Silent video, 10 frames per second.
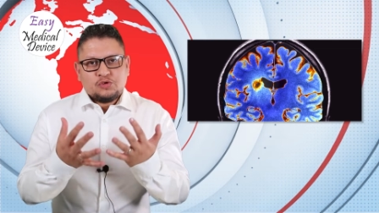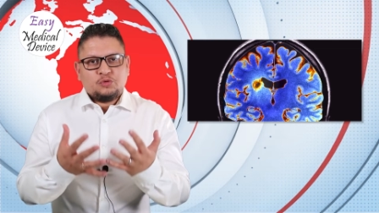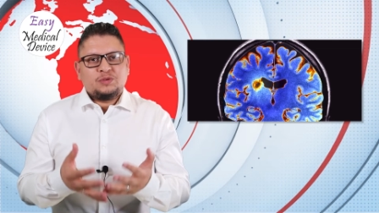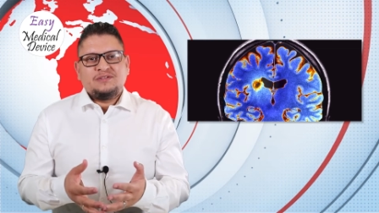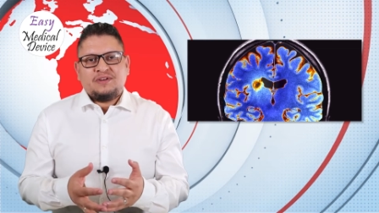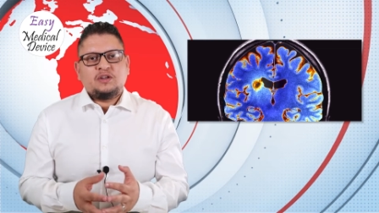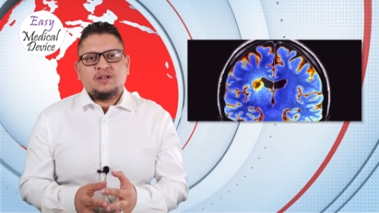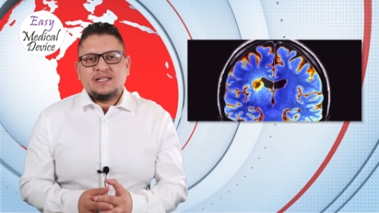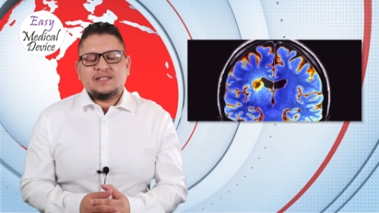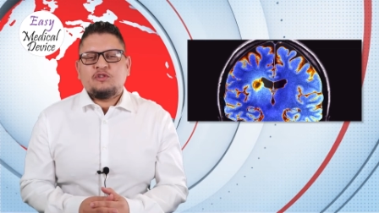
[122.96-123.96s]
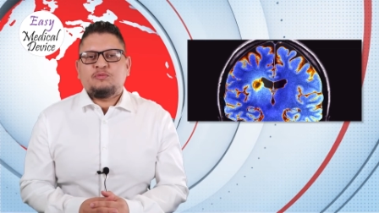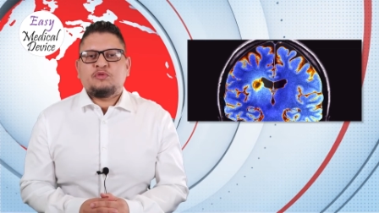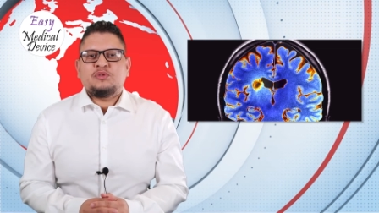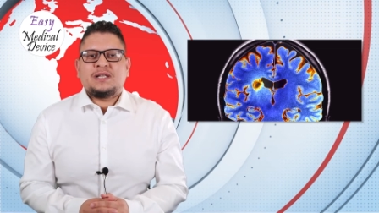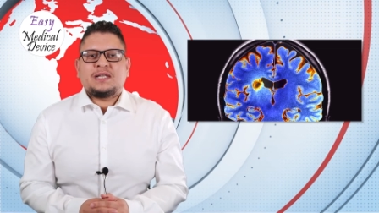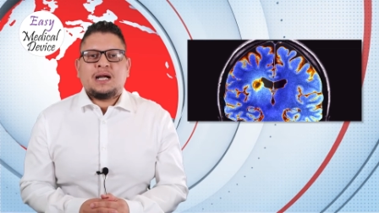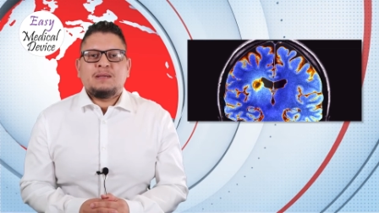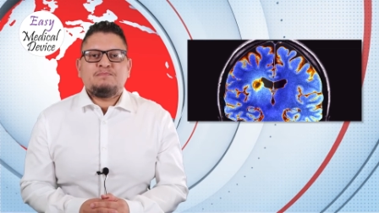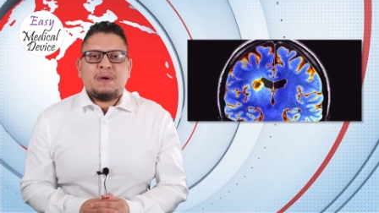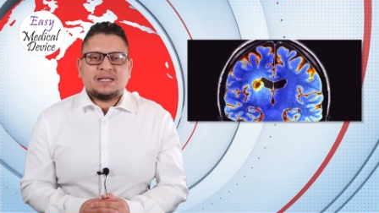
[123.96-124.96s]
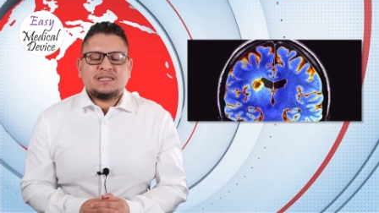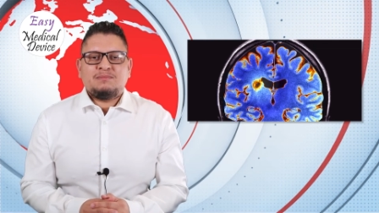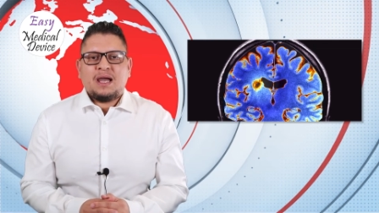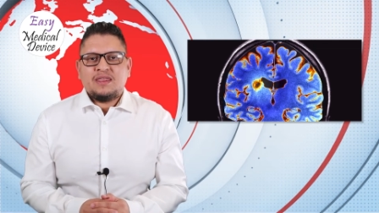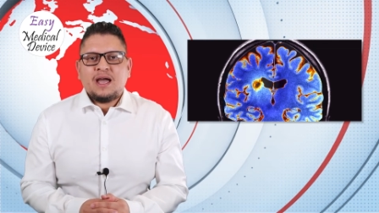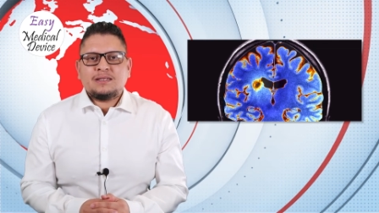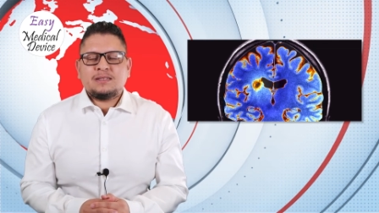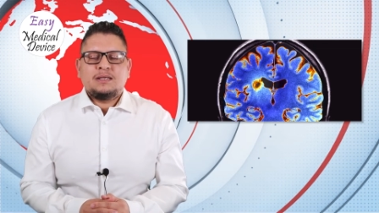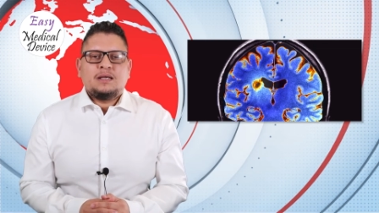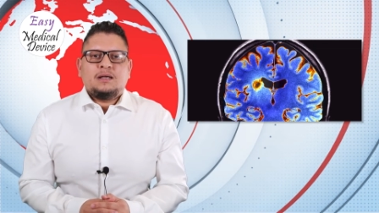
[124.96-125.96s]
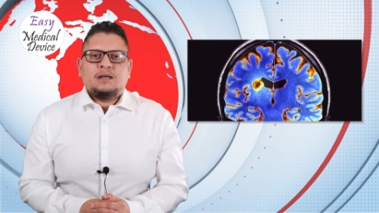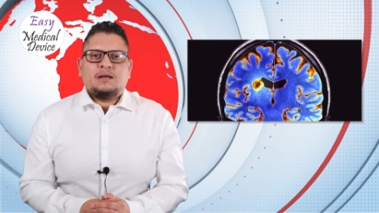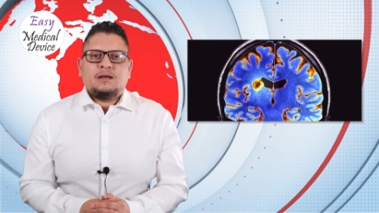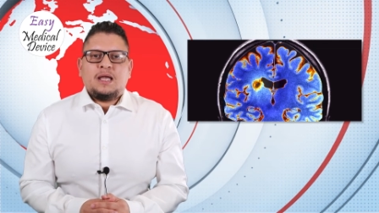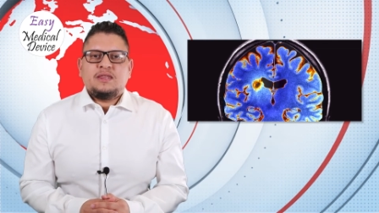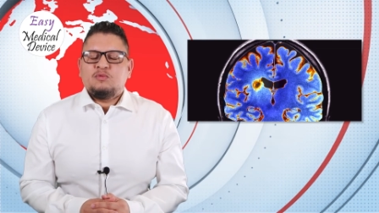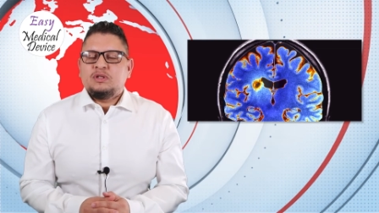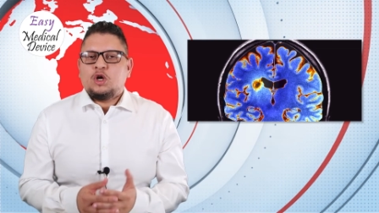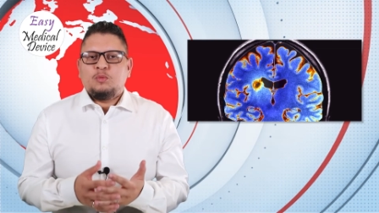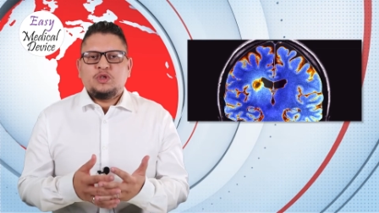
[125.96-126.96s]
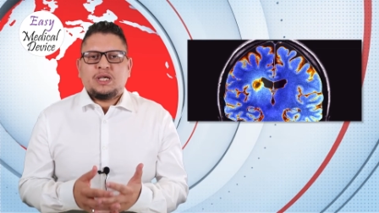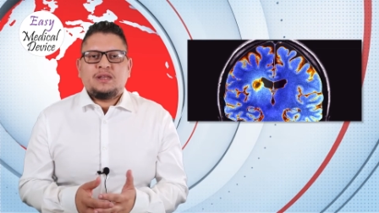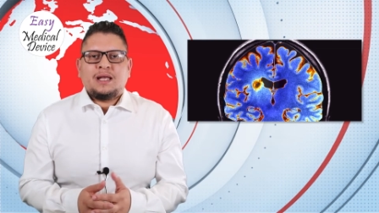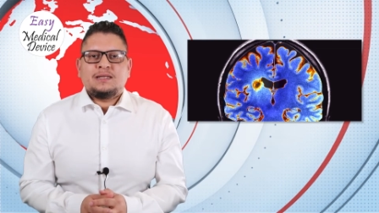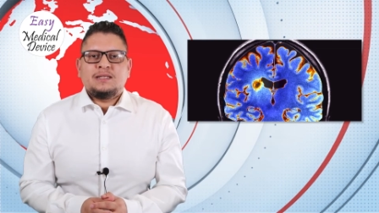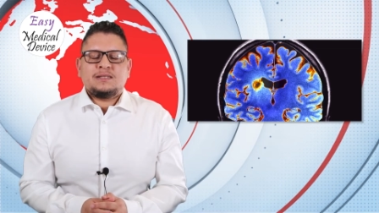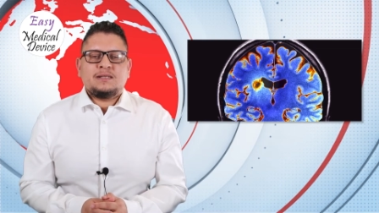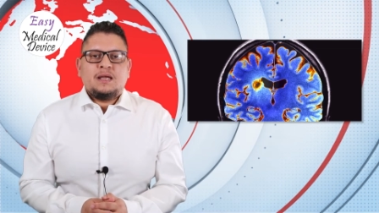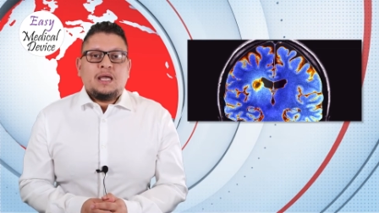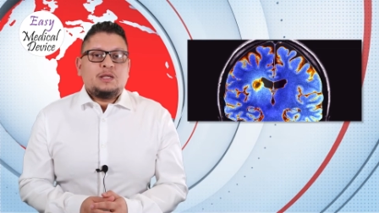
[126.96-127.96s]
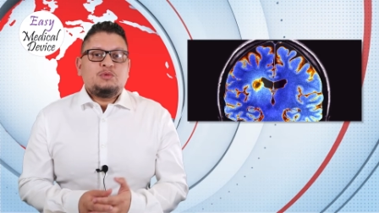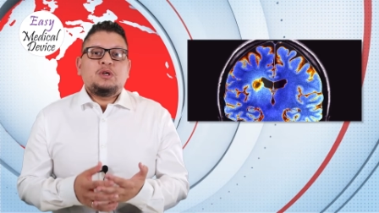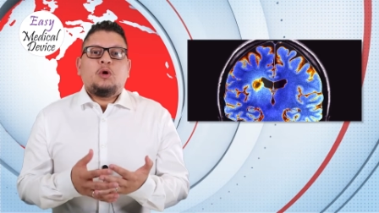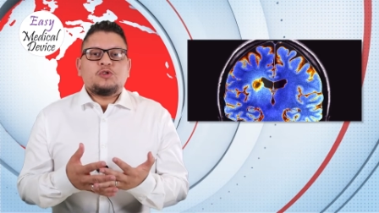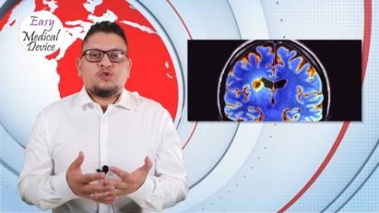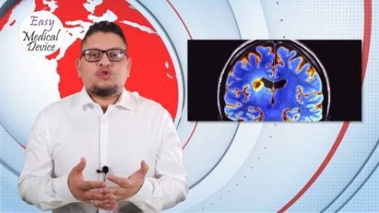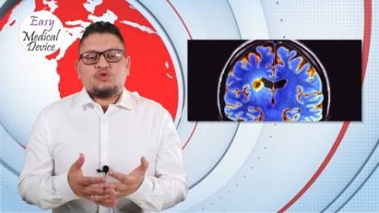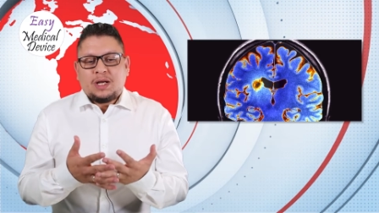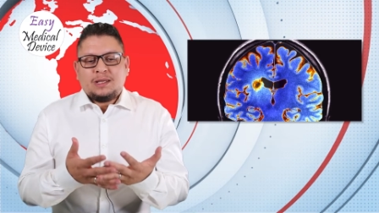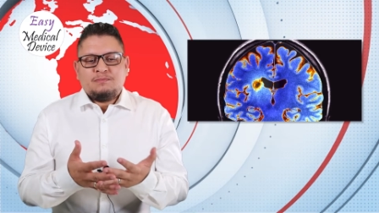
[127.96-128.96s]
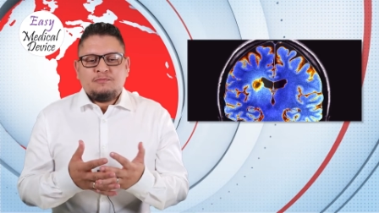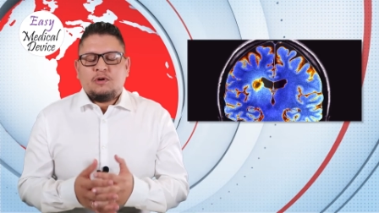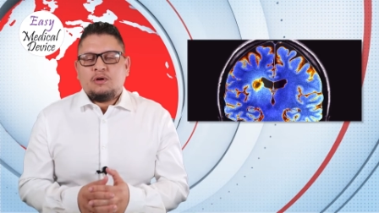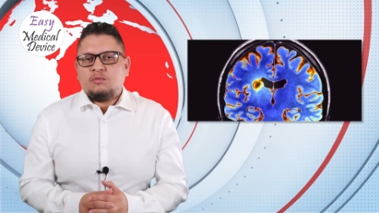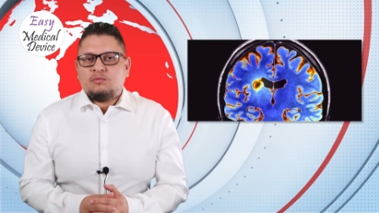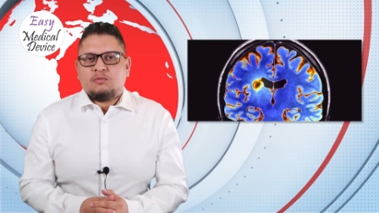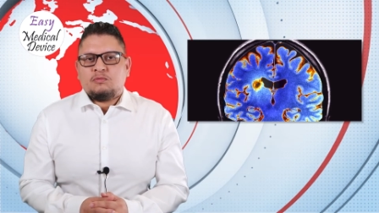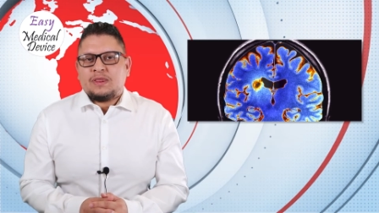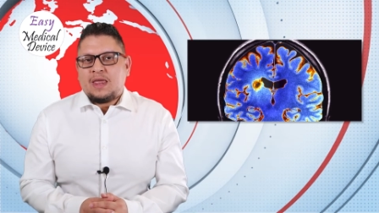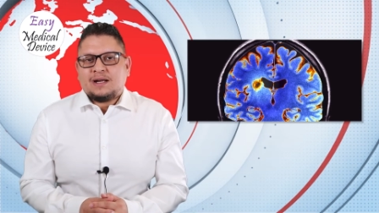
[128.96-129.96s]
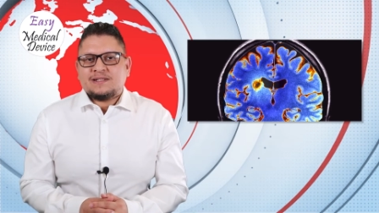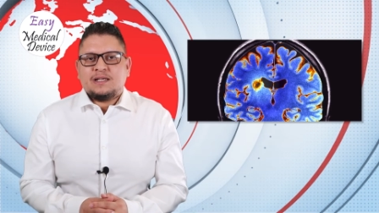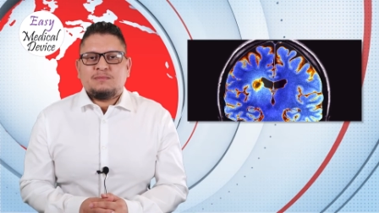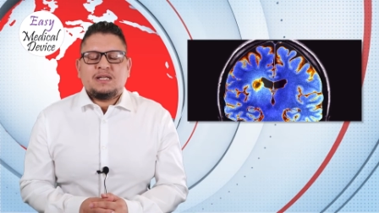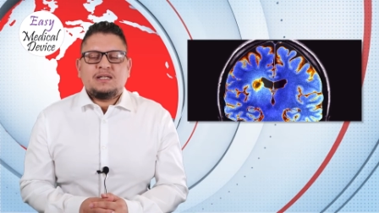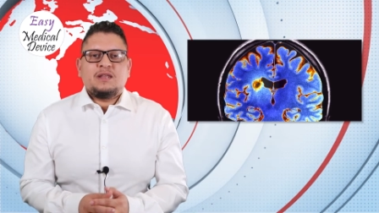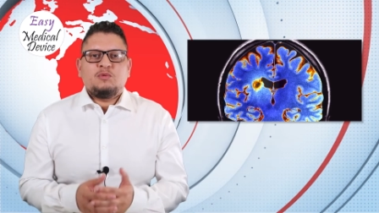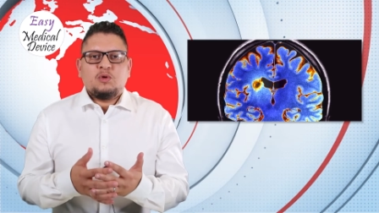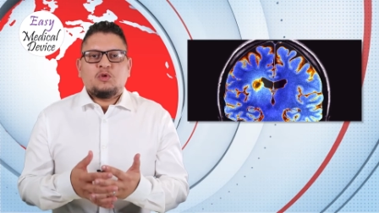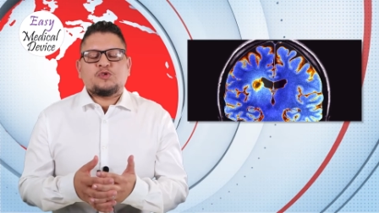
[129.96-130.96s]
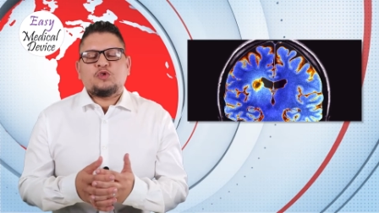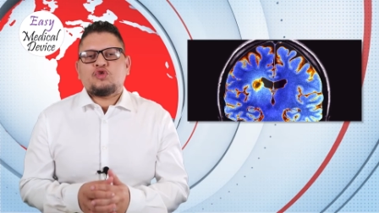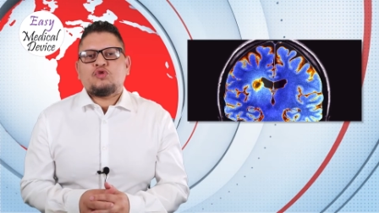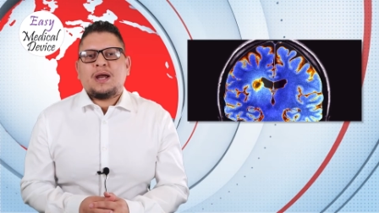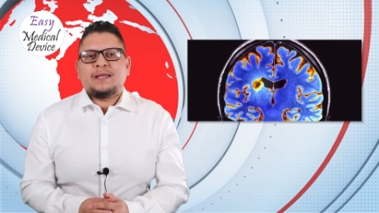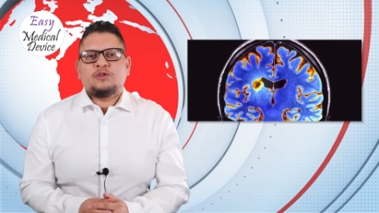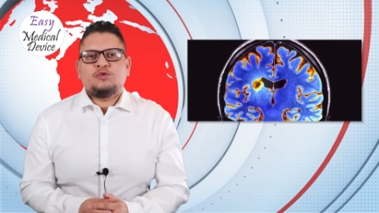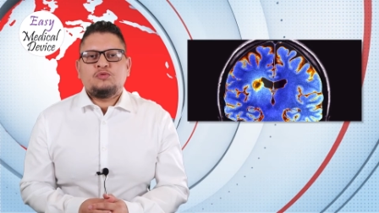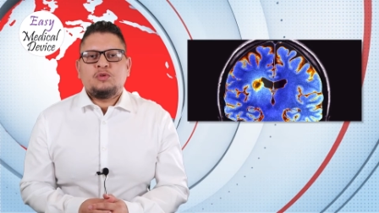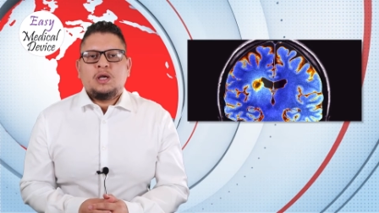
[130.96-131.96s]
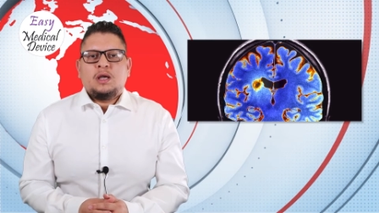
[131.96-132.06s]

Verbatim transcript: also to define a list of products that are impacted by that, uh, and they will communicate that list. They will also try uh, what they are saying mainly. They will also try to